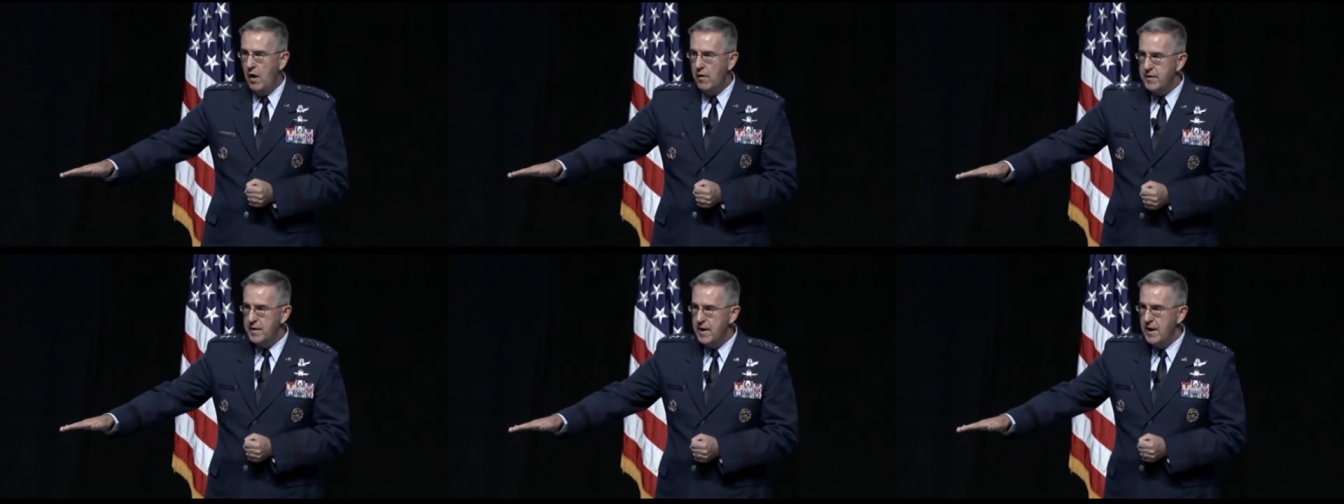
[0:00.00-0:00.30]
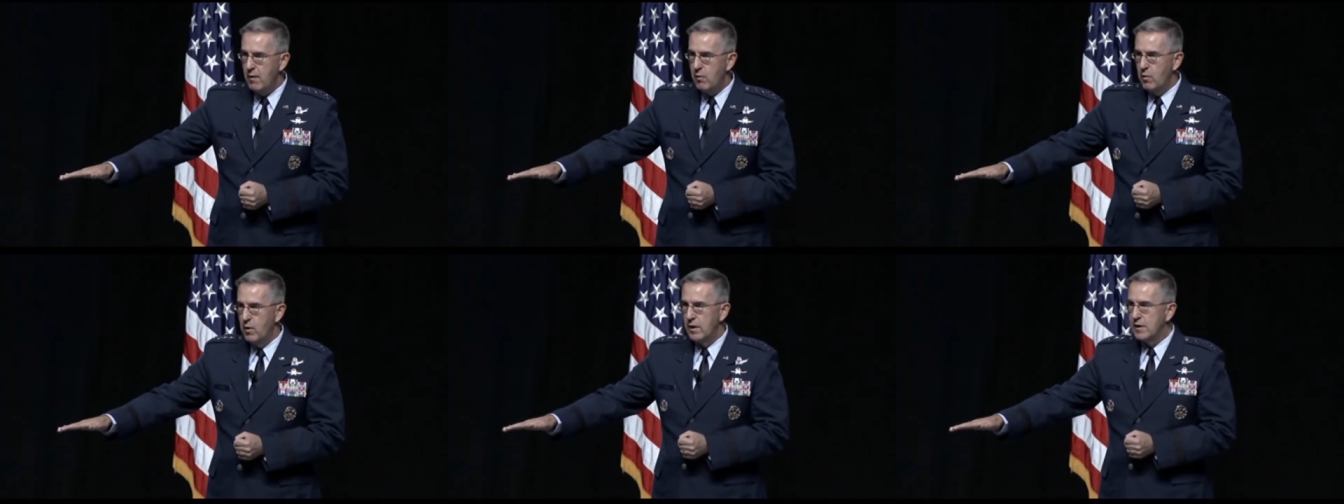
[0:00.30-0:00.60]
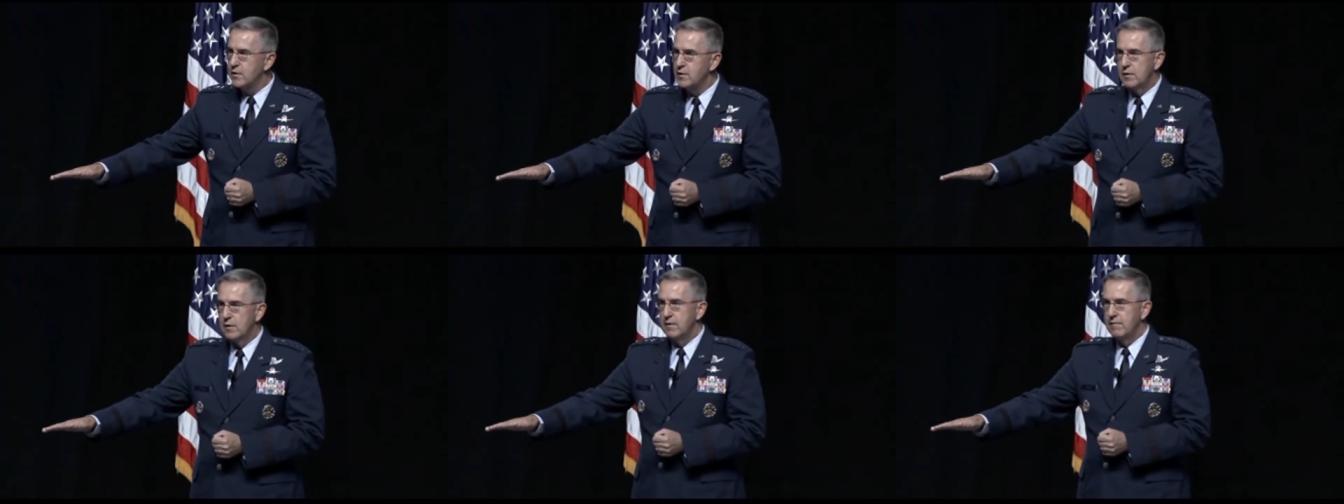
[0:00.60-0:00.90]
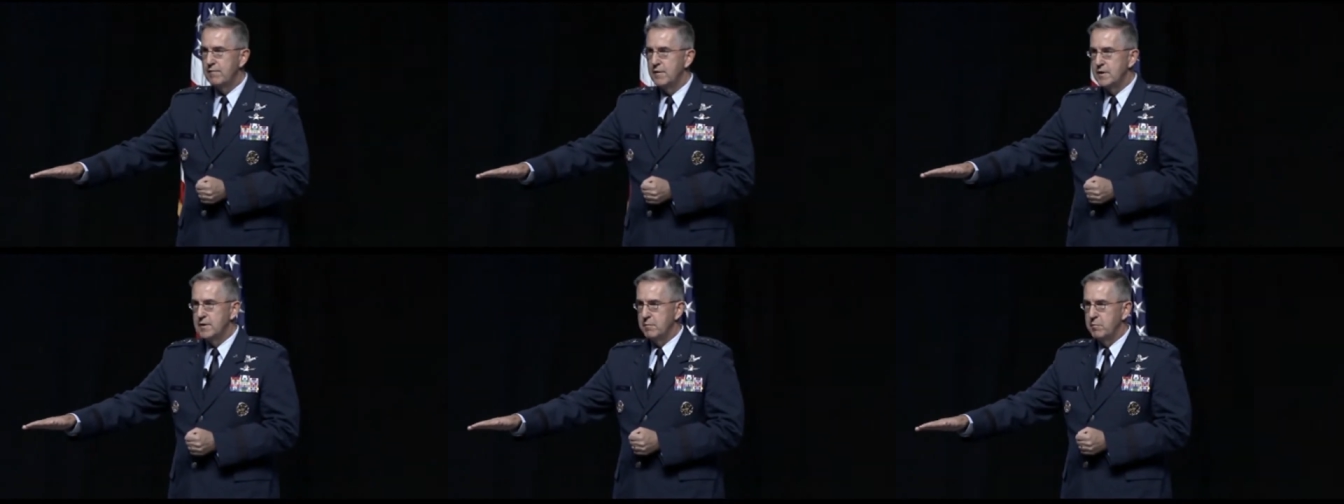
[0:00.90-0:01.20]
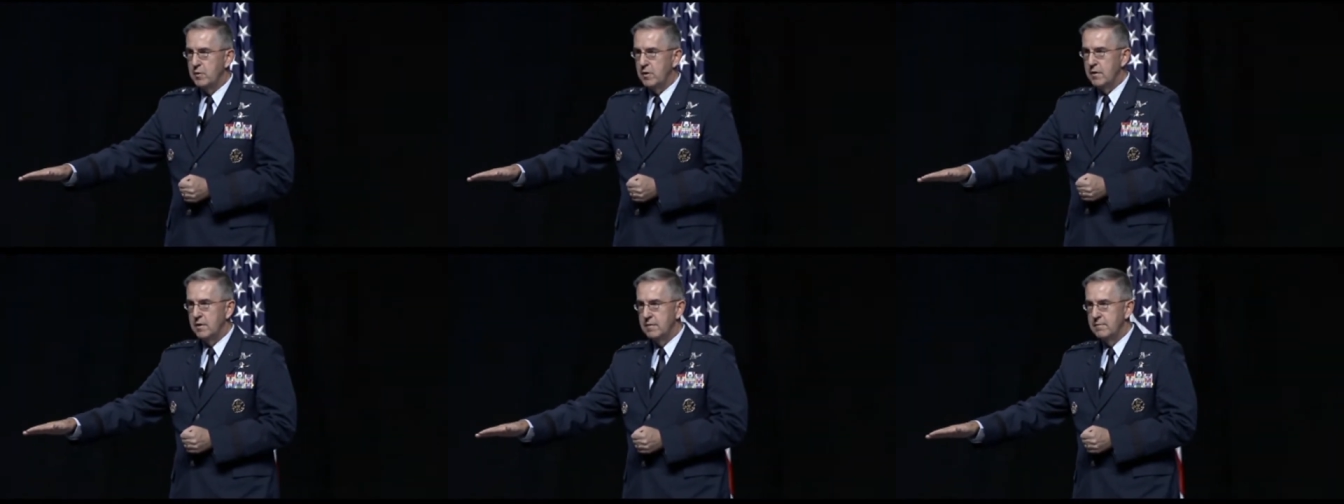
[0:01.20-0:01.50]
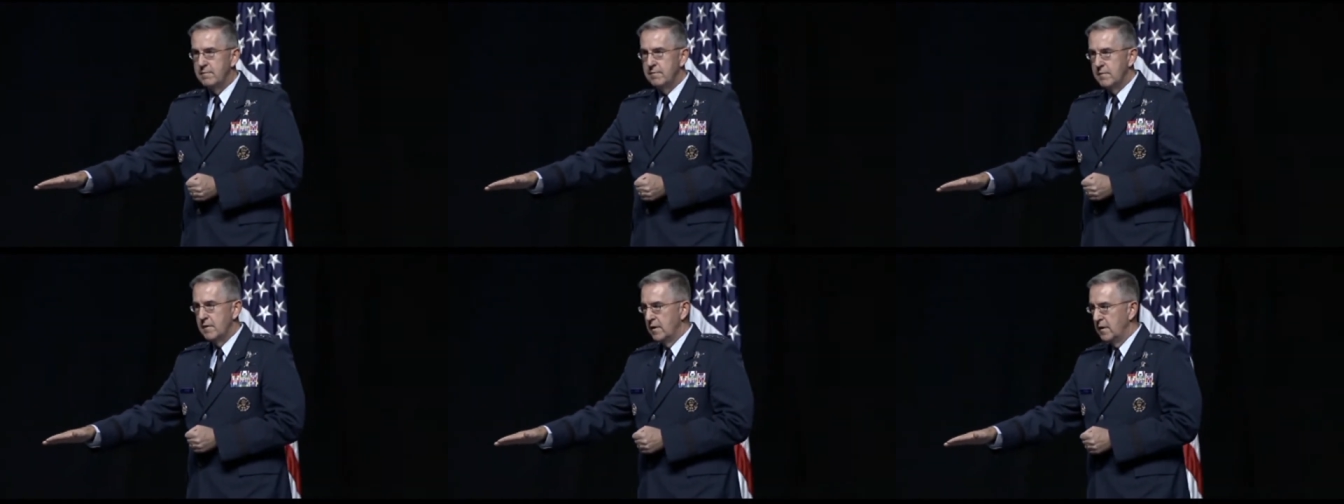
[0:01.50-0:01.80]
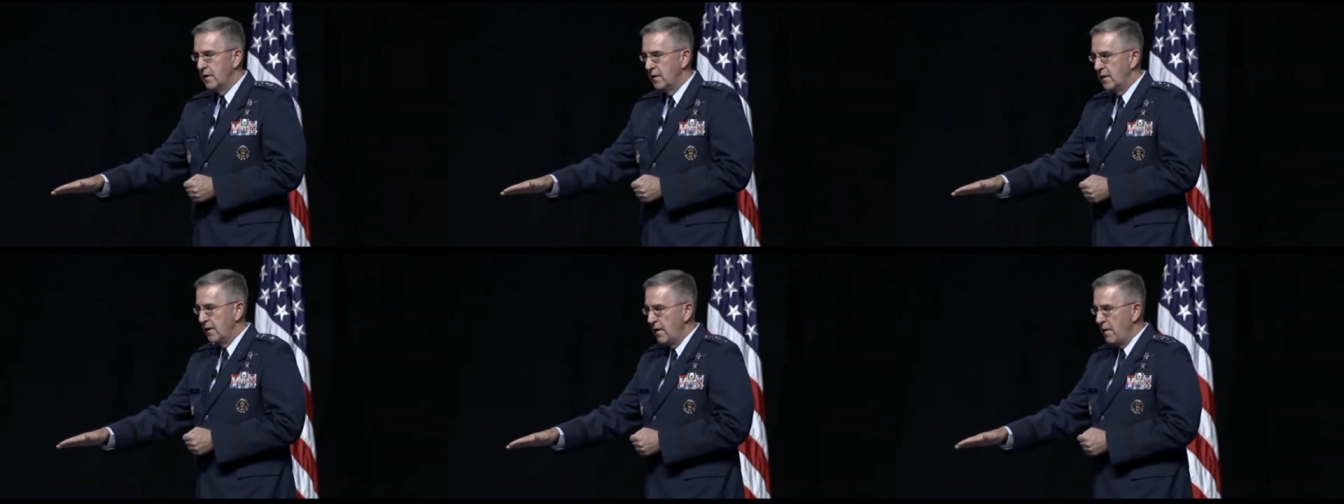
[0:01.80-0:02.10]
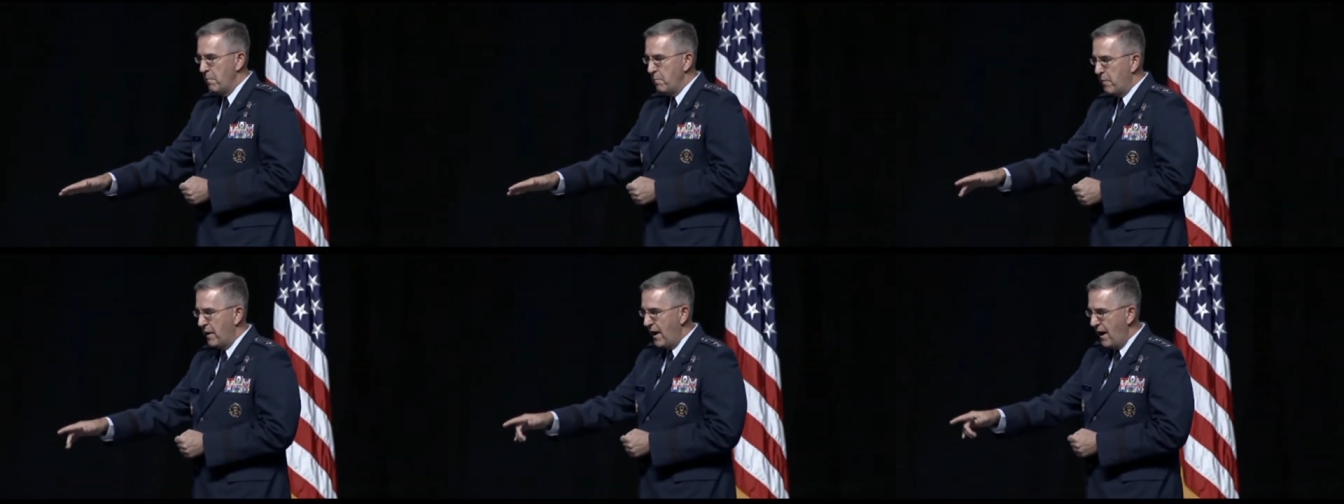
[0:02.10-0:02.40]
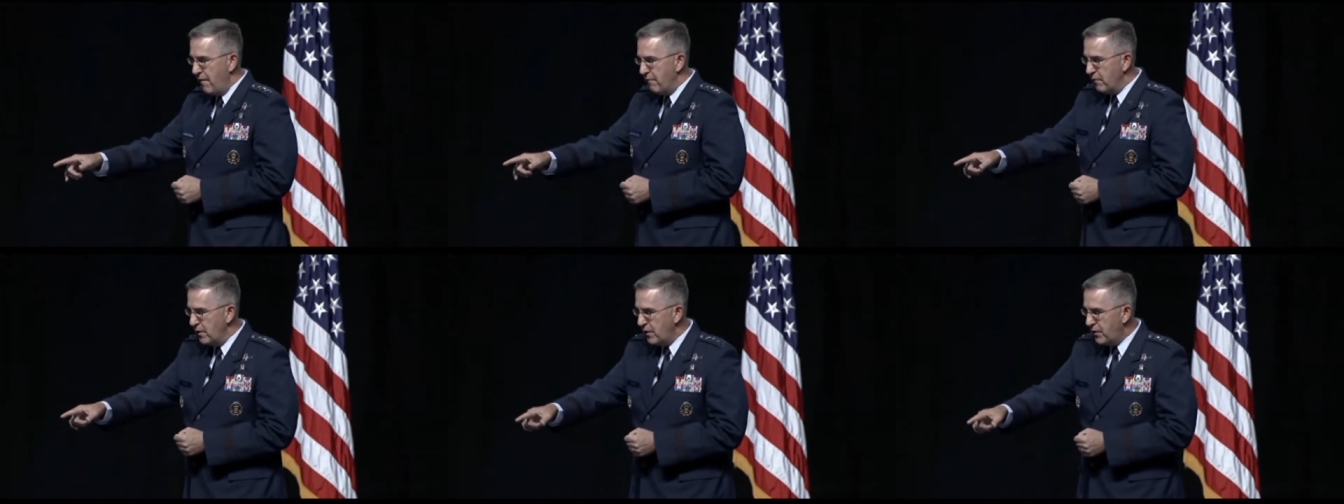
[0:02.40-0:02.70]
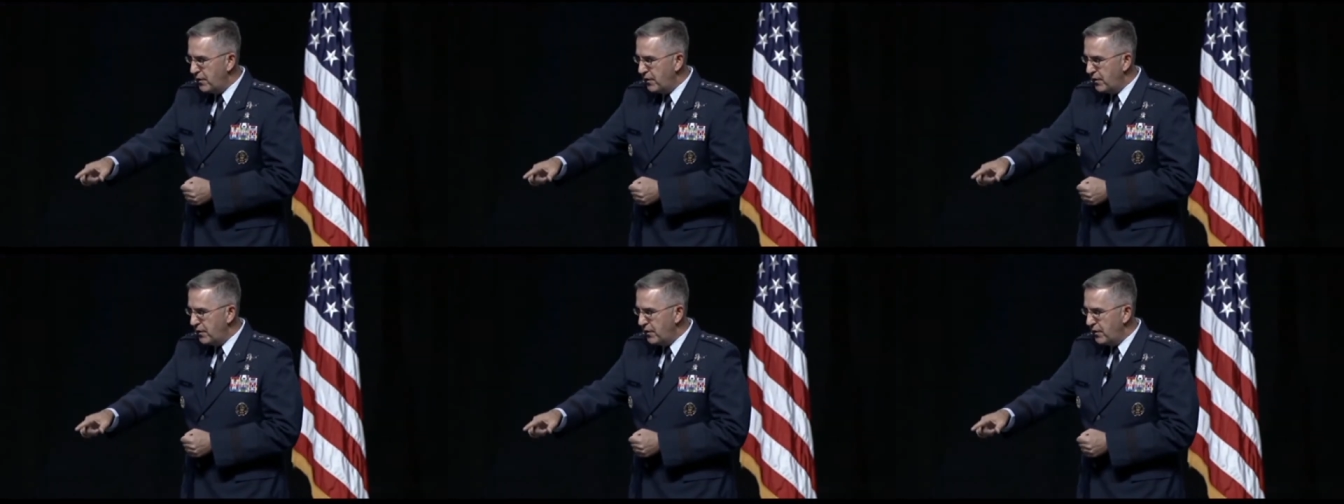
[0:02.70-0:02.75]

All the networks are invisible. But